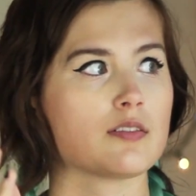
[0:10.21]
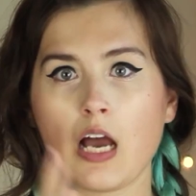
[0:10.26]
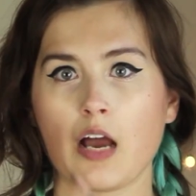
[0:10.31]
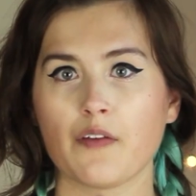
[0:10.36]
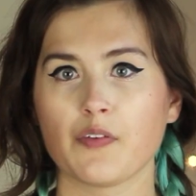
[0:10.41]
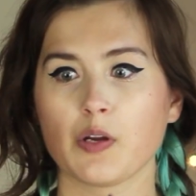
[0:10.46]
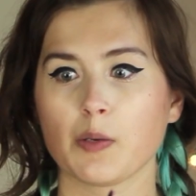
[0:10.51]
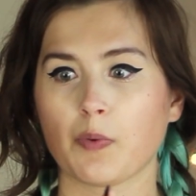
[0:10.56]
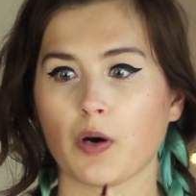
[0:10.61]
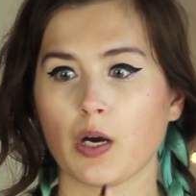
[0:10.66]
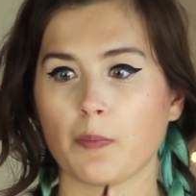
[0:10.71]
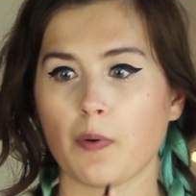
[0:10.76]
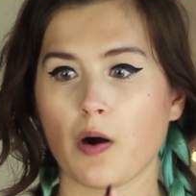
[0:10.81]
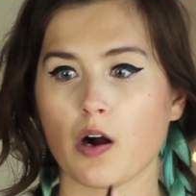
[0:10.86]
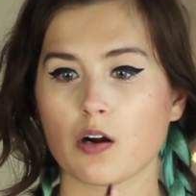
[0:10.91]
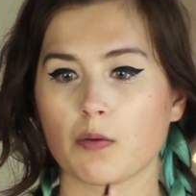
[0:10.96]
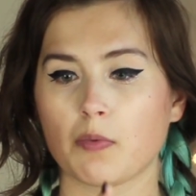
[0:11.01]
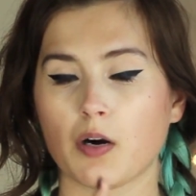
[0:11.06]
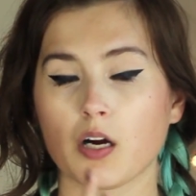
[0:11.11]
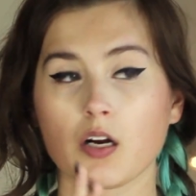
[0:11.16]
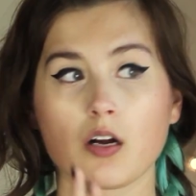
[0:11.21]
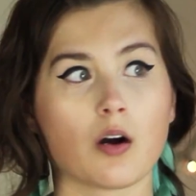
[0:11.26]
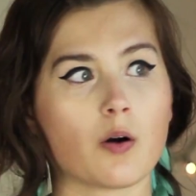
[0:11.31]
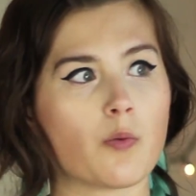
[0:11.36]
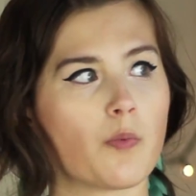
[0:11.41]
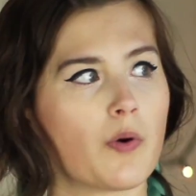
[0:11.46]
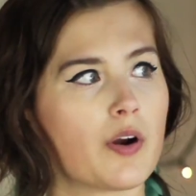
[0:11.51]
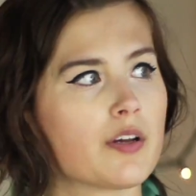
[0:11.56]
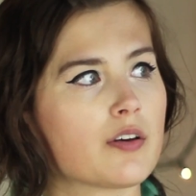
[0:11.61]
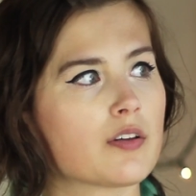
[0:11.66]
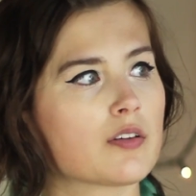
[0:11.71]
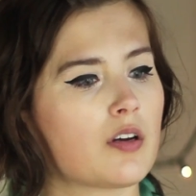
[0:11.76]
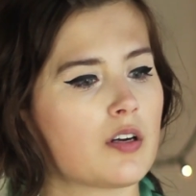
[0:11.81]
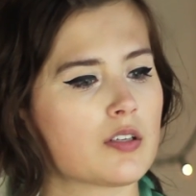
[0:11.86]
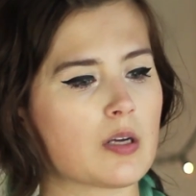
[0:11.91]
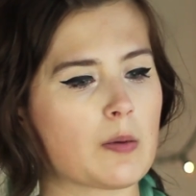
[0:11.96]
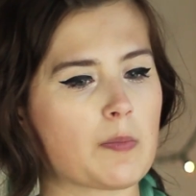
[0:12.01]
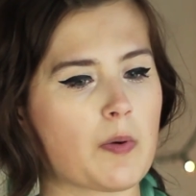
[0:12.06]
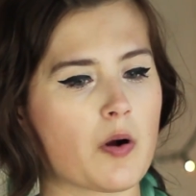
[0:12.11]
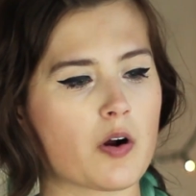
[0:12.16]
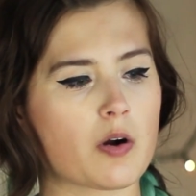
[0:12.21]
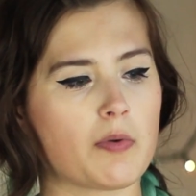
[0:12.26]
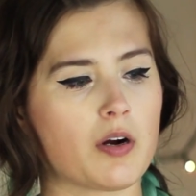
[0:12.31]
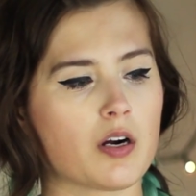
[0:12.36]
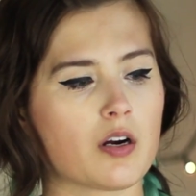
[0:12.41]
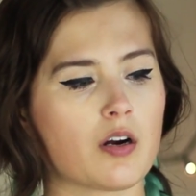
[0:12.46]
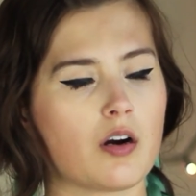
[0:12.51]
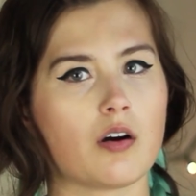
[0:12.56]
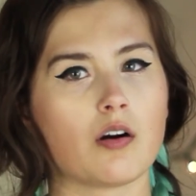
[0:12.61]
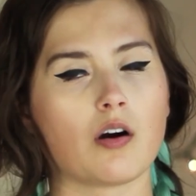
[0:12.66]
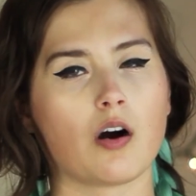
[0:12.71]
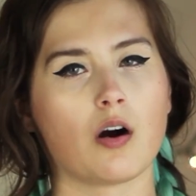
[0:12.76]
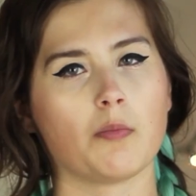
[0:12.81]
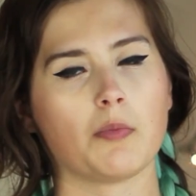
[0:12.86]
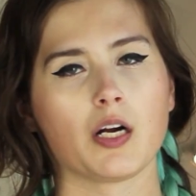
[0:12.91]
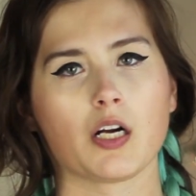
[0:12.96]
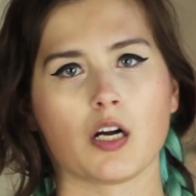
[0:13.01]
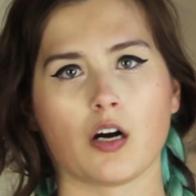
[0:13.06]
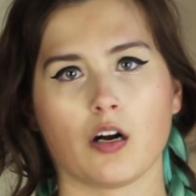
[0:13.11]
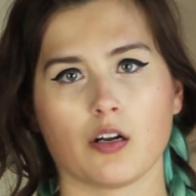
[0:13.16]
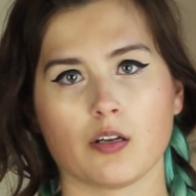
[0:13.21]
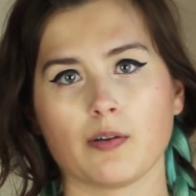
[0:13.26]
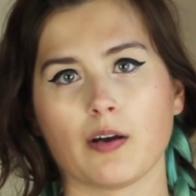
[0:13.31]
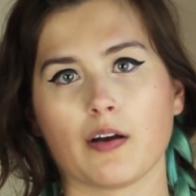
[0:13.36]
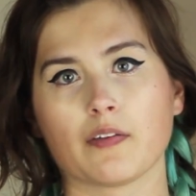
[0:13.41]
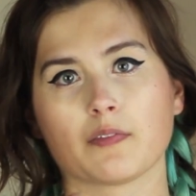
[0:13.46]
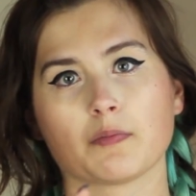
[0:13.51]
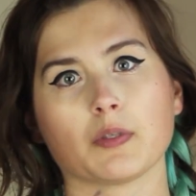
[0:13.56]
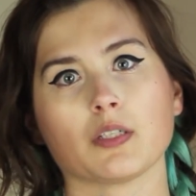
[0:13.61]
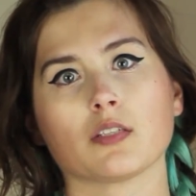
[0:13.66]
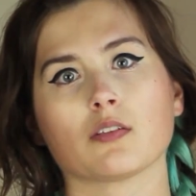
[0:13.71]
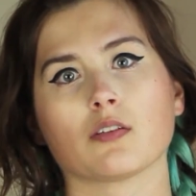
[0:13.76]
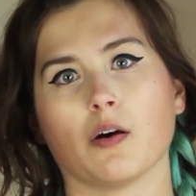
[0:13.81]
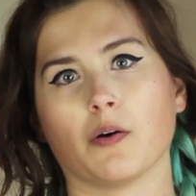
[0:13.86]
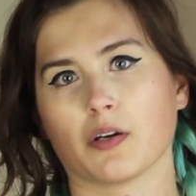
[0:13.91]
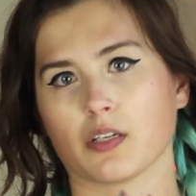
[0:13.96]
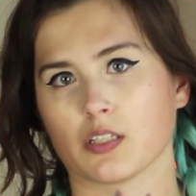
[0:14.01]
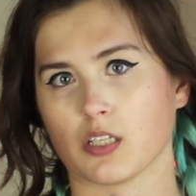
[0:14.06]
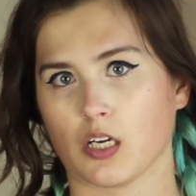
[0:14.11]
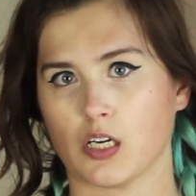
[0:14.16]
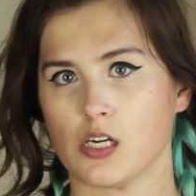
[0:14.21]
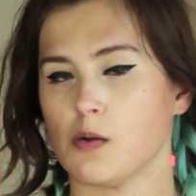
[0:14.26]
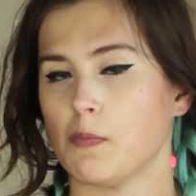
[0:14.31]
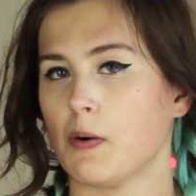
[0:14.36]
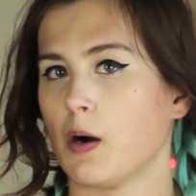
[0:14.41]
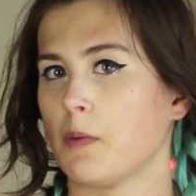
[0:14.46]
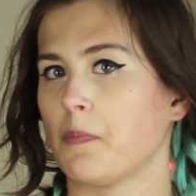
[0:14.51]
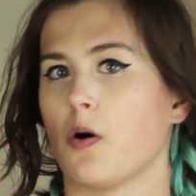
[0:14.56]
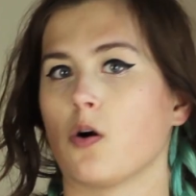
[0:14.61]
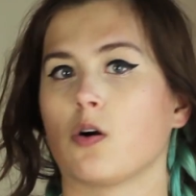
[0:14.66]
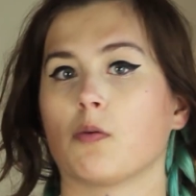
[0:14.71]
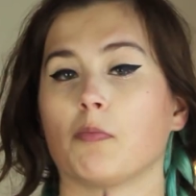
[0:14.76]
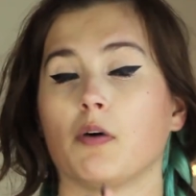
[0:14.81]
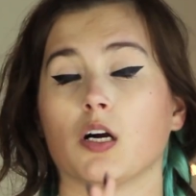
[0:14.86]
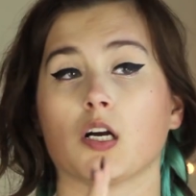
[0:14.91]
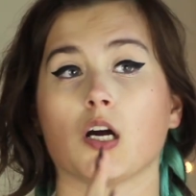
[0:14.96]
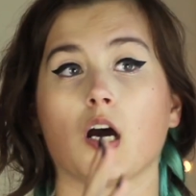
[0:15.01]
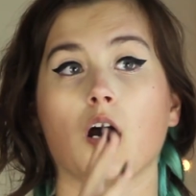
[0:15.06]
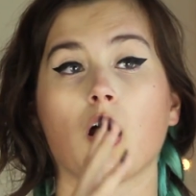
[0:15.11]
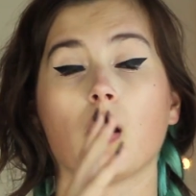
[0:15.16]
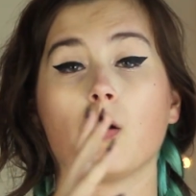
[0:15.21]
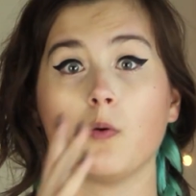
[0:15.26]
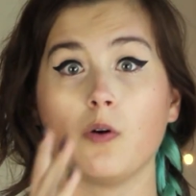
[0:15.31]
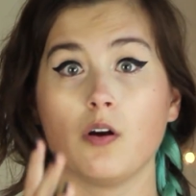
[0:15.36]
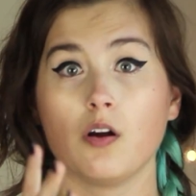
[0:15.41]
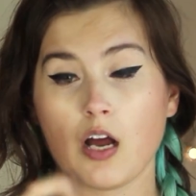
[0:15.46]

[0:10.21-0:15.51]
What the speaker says: Have you played Pokemon Go? What are your thoughts on Pokemon Go? Oh my god, you have to be so excited about Pokemon Go.